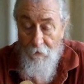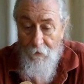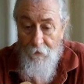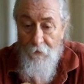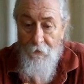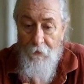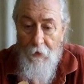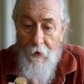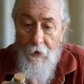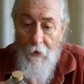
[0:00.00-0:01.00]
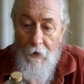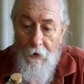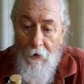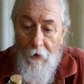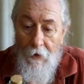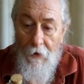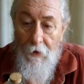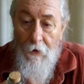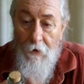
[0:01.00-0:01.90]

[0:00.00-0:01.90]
(no one is talking)